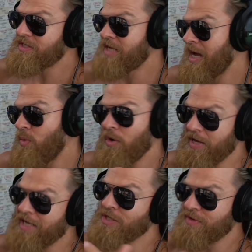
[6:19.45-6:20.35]
say, well,
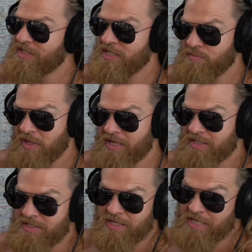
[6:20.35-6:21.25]
ignorance is
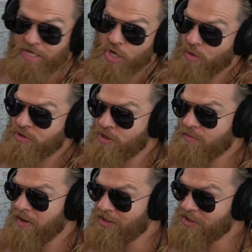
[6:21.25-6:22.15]
bliss because I know too
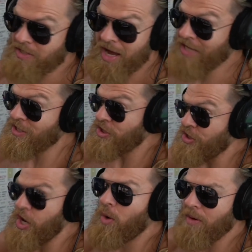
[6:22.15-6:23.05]
much. No, I just
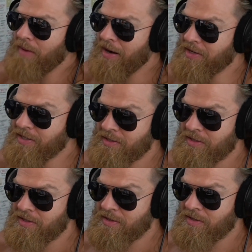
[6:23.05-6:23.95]
know about it.
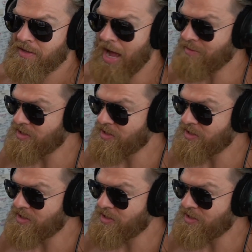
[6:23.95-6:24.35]
I am